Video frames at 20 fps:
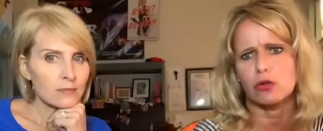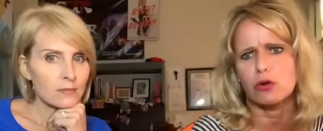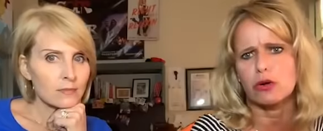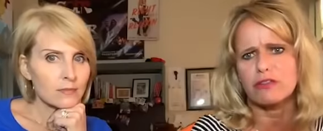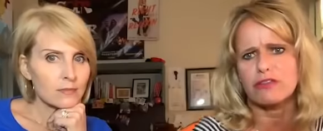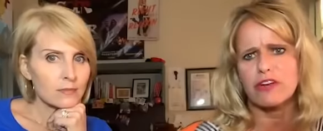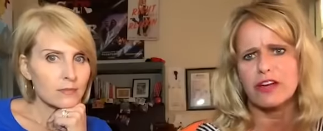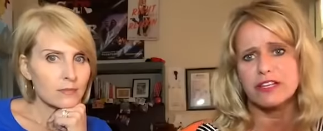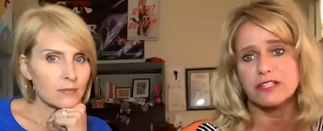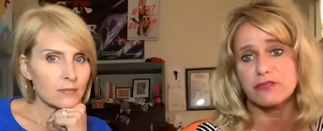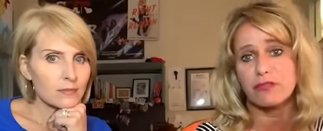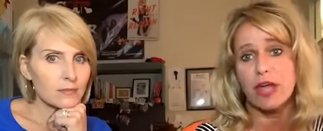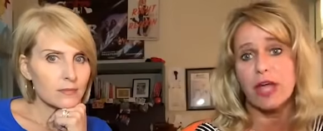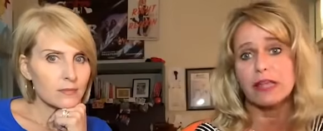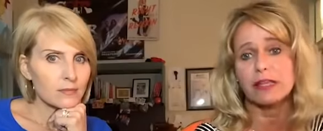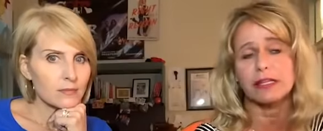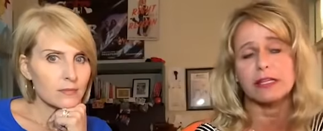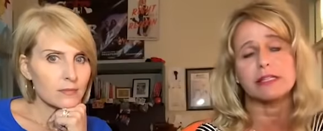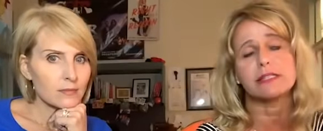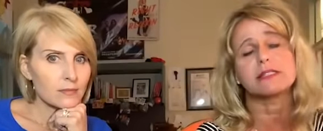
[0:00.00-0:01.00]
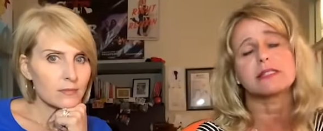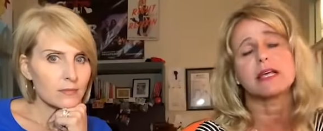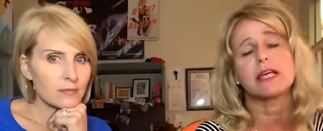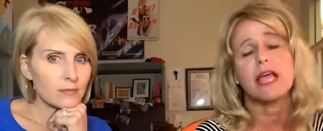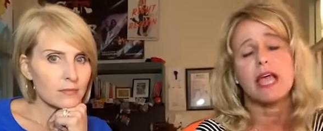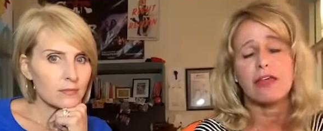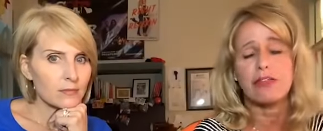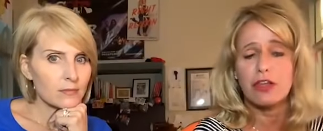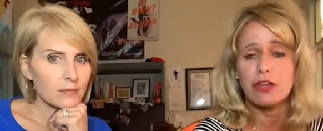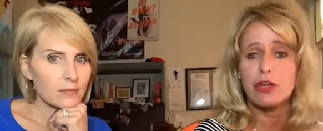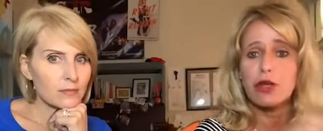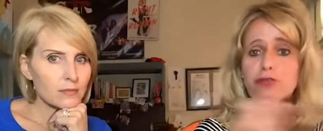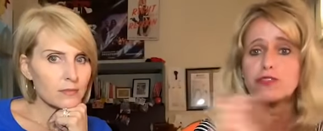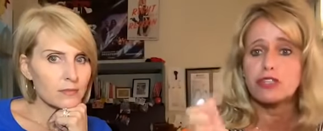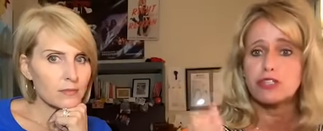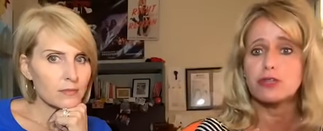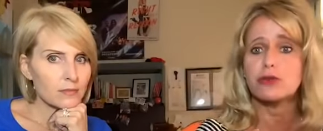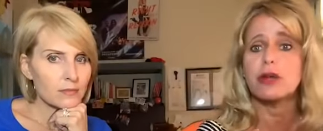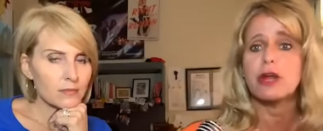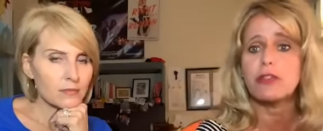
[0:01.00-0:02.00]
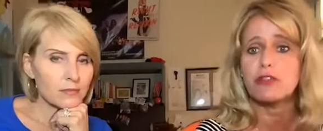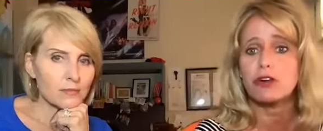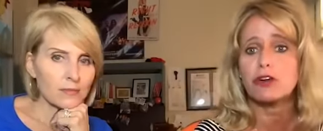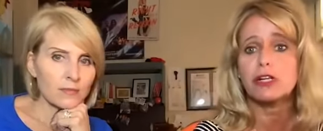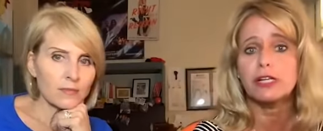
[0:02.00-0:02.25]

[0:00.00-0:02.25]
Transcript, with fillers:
Speaker 1: glorifies violence, and then you have to do another